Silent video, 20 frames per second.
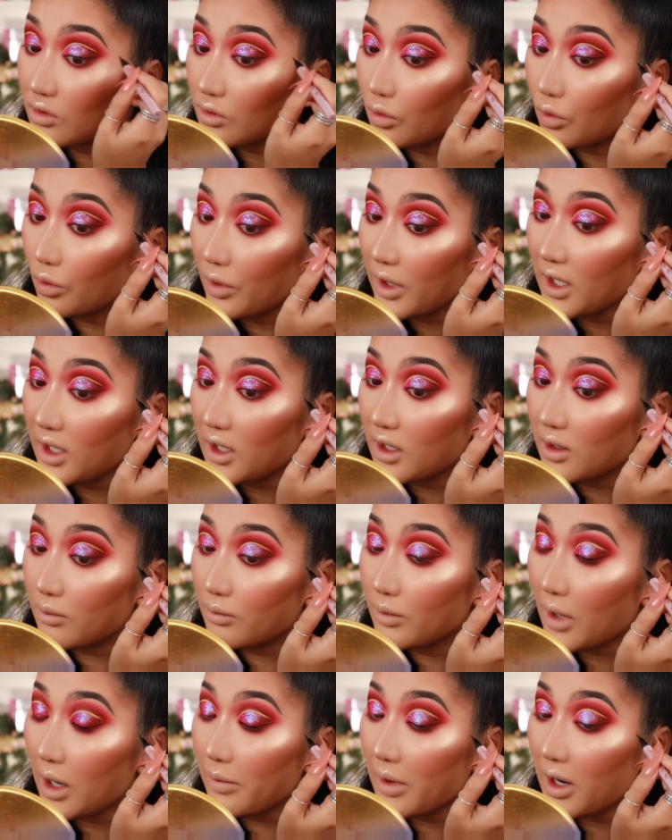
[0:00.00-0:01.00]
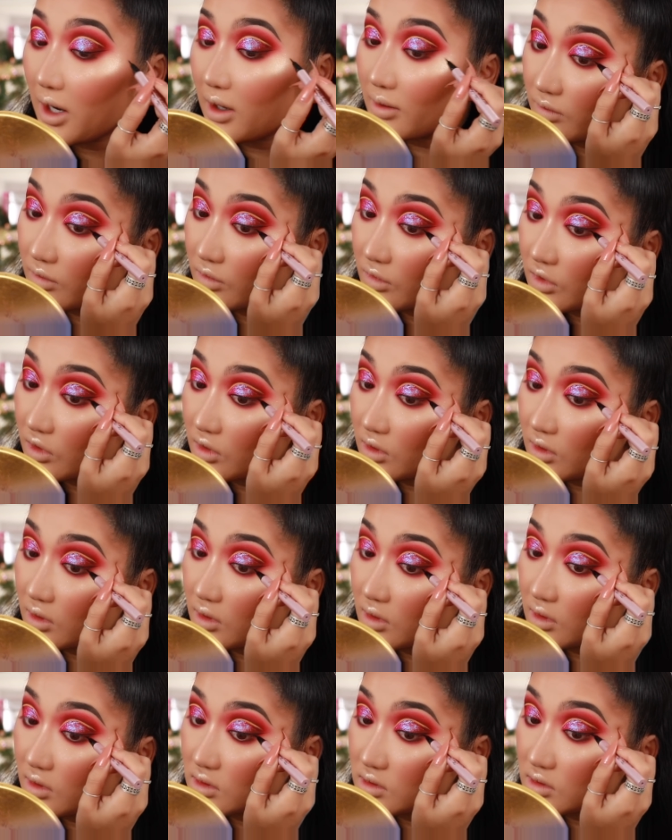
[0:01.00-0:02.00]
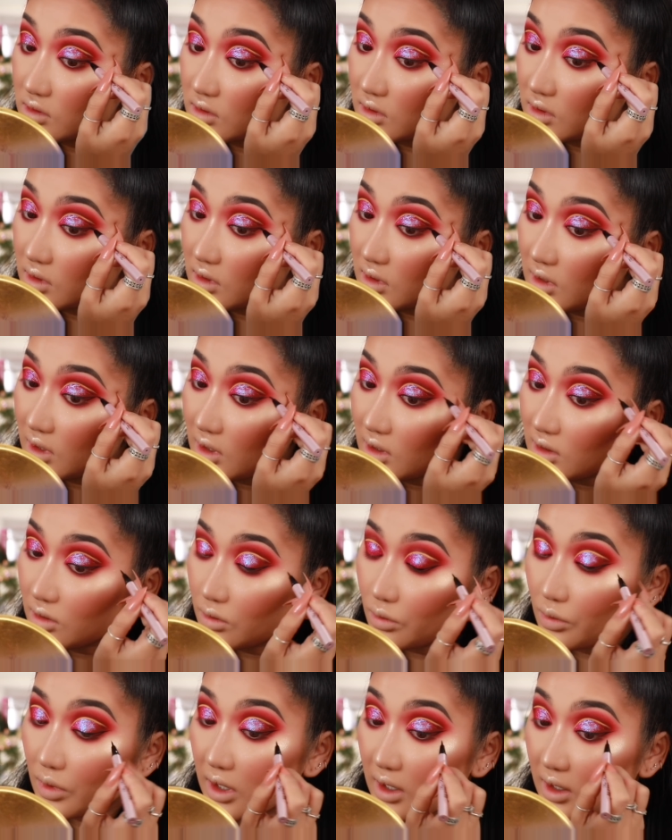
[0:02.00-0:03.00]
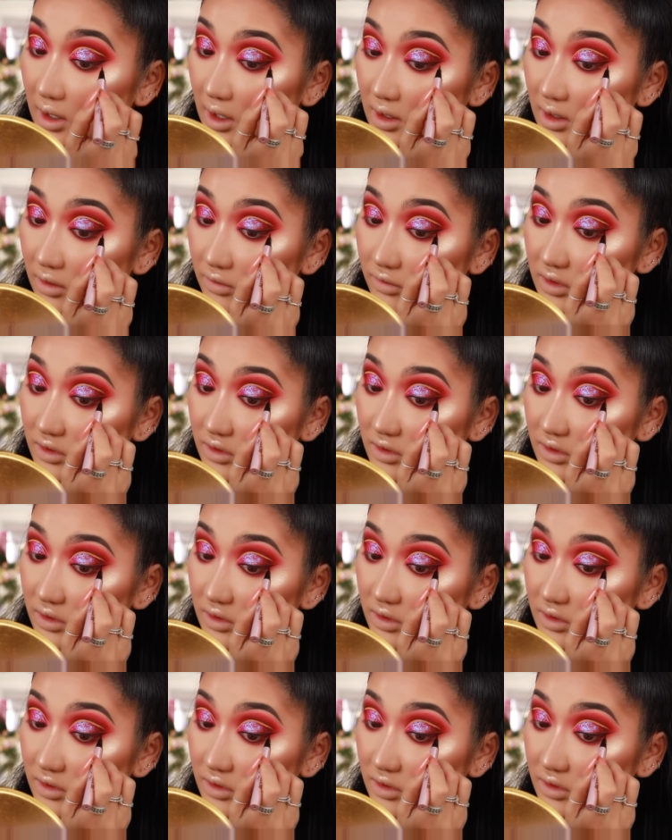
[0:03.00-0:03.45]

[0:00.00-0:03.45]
Wing, baby. Just going to connect the wing and then